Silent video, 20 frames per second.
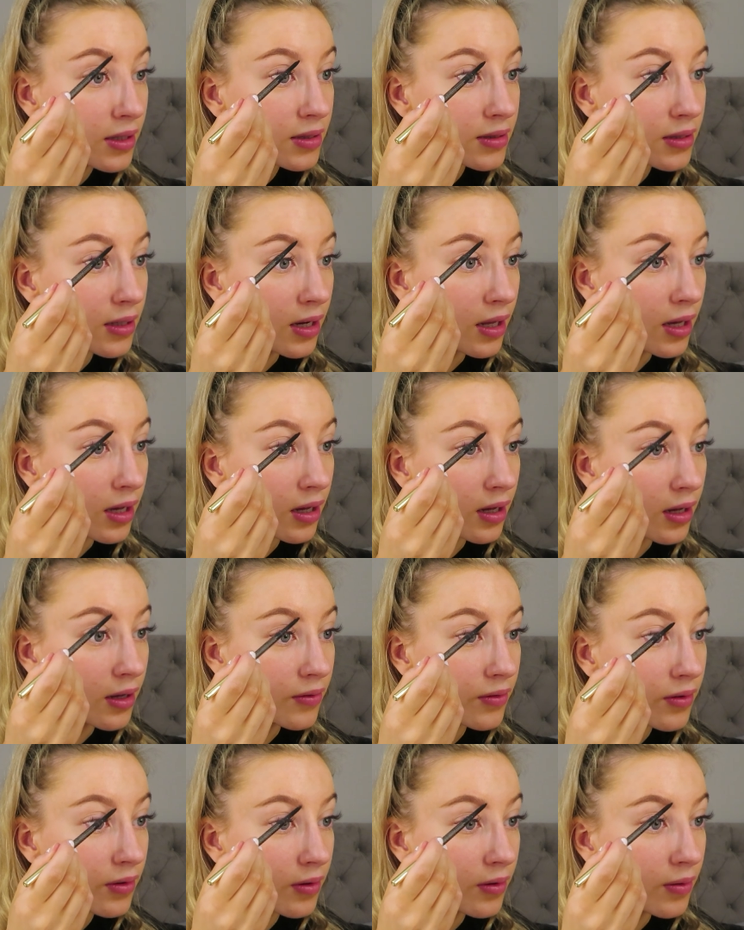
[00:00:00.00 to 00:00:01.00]
So like I've
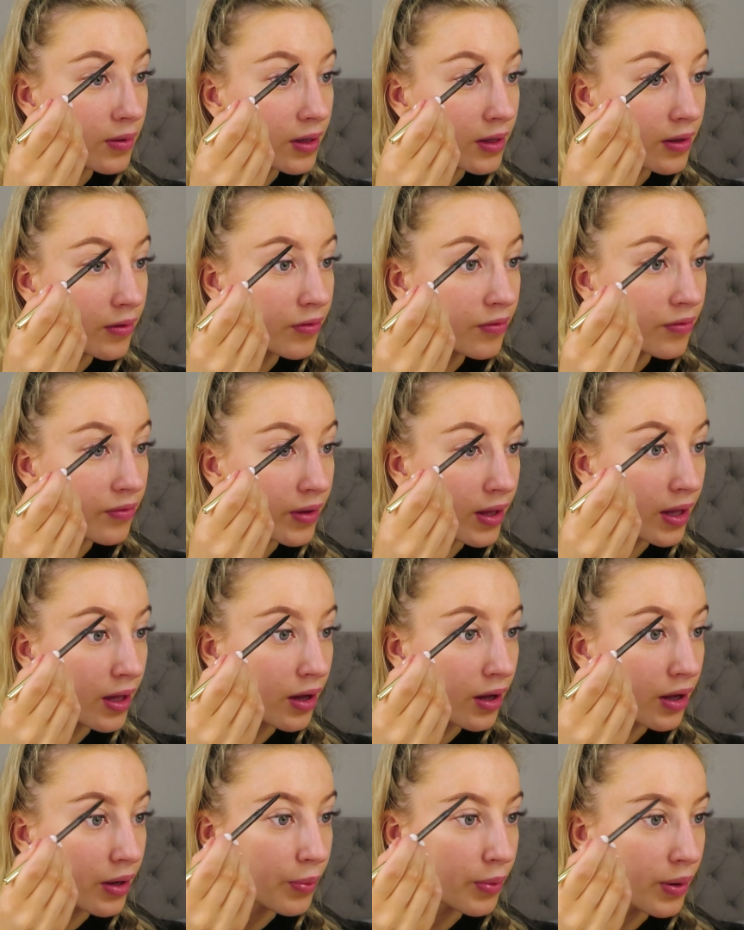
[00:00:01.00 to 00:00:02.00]
got quite fair
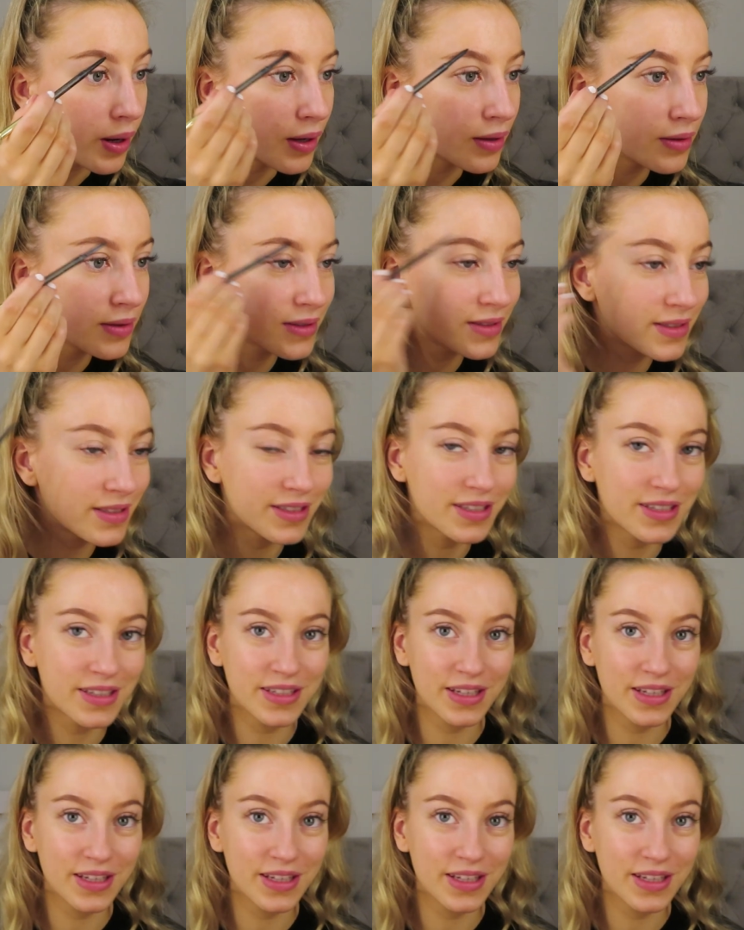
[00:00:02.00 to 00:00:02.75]
eyebrows,